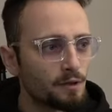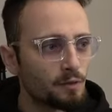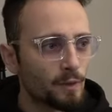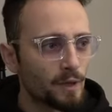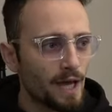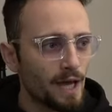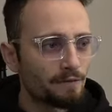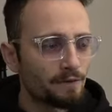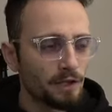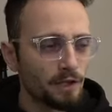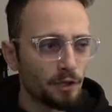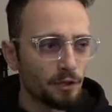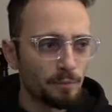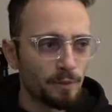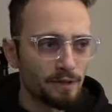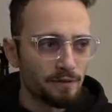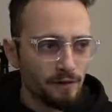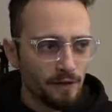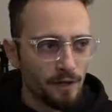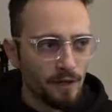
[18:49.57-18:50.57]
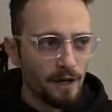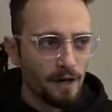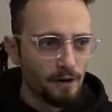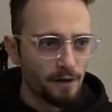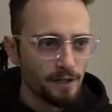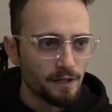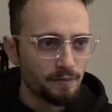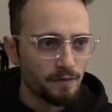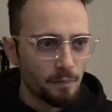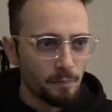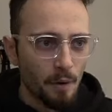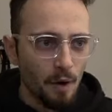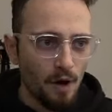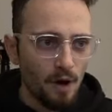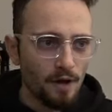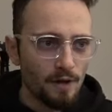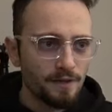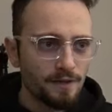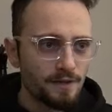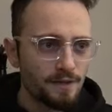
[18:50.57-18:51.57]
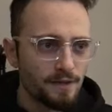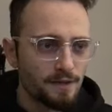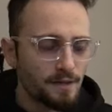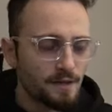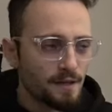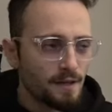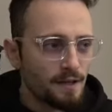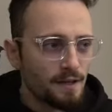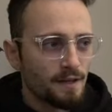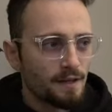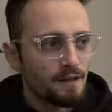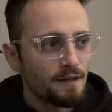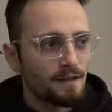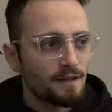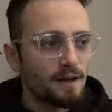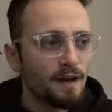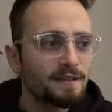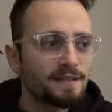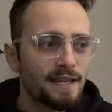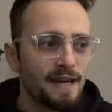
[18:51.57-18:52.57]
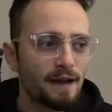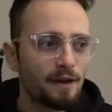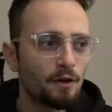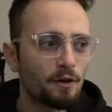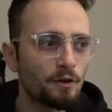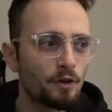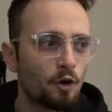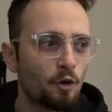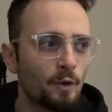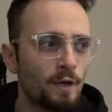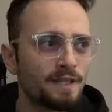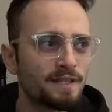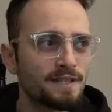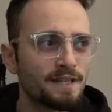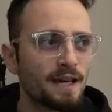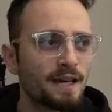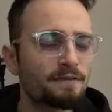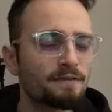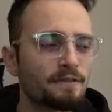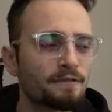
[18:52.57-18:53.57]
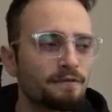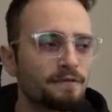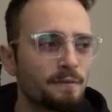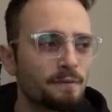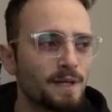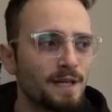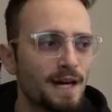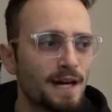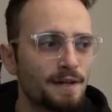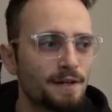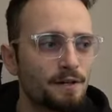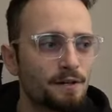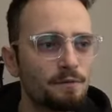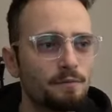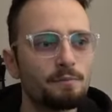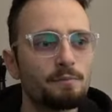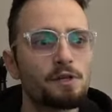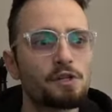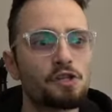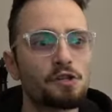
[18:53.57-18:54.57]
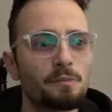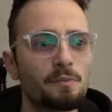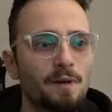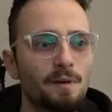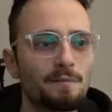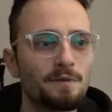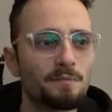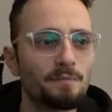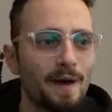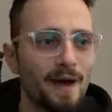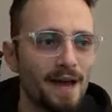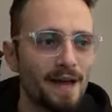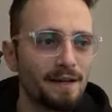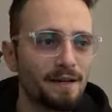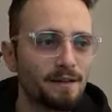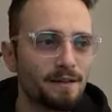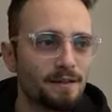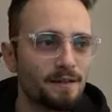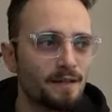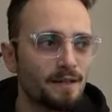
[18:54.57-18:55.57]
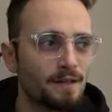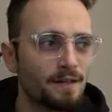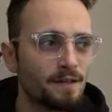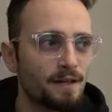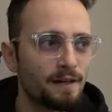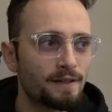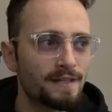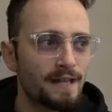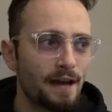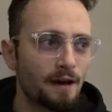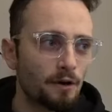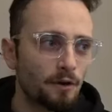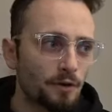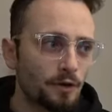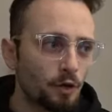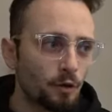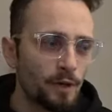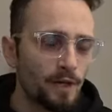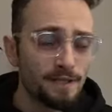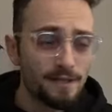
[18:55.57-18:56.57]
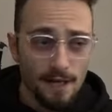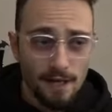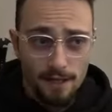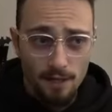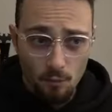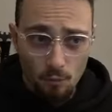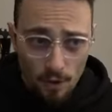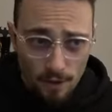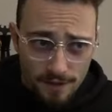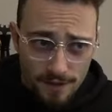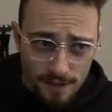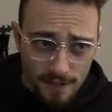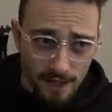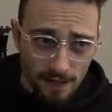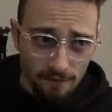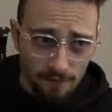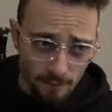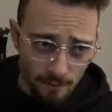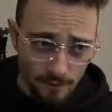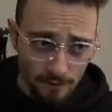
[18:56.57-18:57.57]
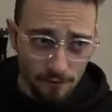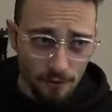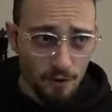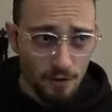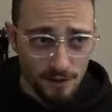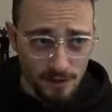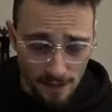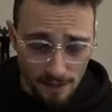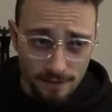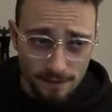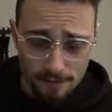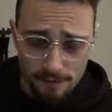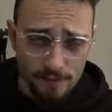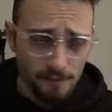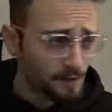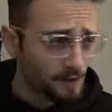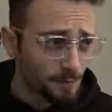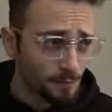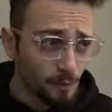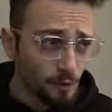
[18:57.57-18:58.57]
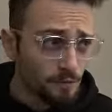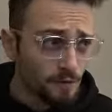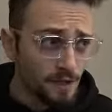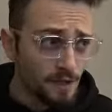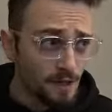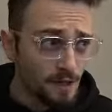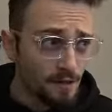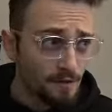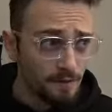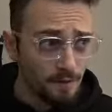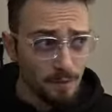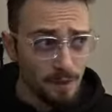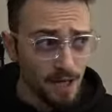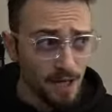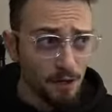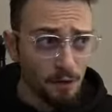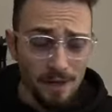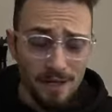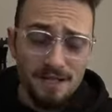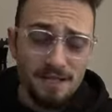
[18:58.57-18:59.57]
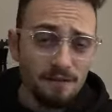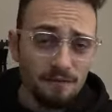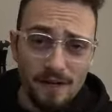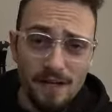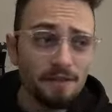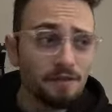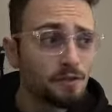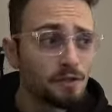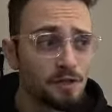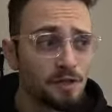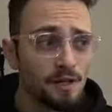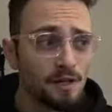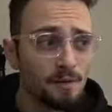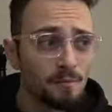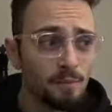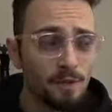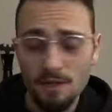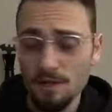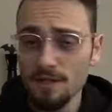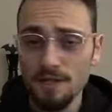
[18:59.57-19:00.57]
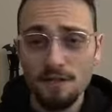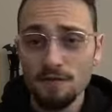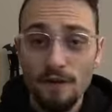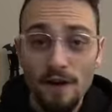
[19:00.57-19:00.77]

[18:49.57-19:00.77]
We have a little bit of clarity of the pawns. Attack on the queen side from Fabiano. Bishop comes back. Attack on the queen side, and once again, from the first ten to fifteen moves, Fabiano has advantage. Because he's